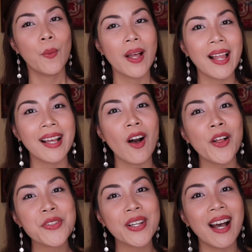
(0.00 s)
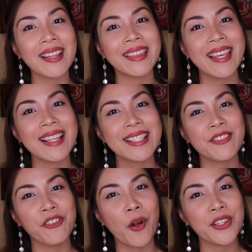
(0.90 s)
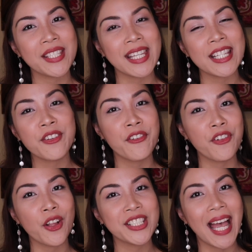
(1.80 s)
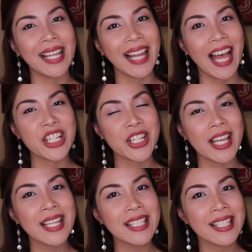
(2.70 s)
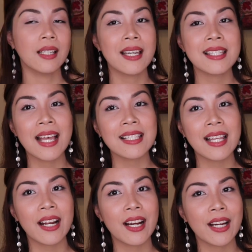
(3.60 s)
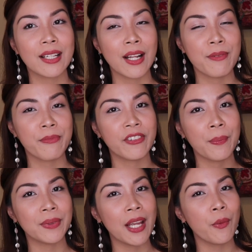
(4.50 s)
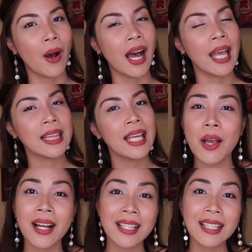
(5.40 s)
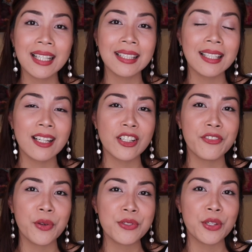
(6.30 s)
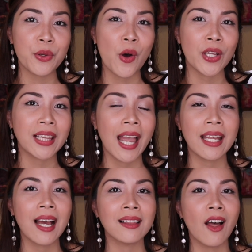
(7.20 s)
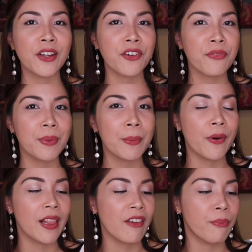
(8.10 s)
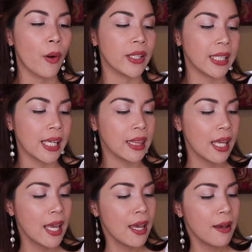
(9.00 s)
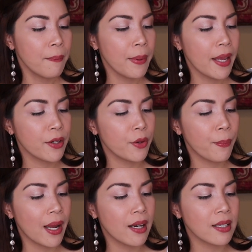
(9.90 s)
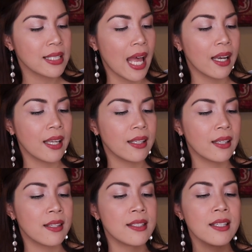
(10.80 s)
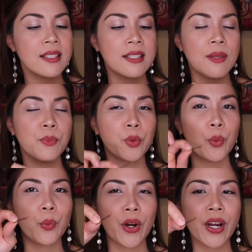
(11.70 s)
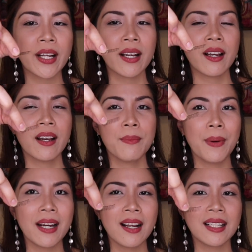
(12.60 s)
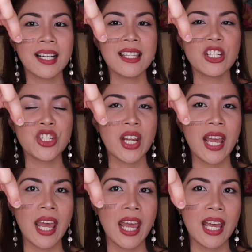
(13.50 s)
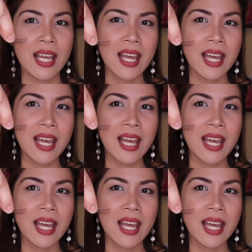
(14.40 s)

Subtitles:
Well, I also got this falsies, yung false eyelashes. It says here na from Taiwan. Ang ganda-ganda ng reviews nito online. A lot of people have bought it. Pero parang sa akin, it doesn't seem to work. Parang ganyan siya eh.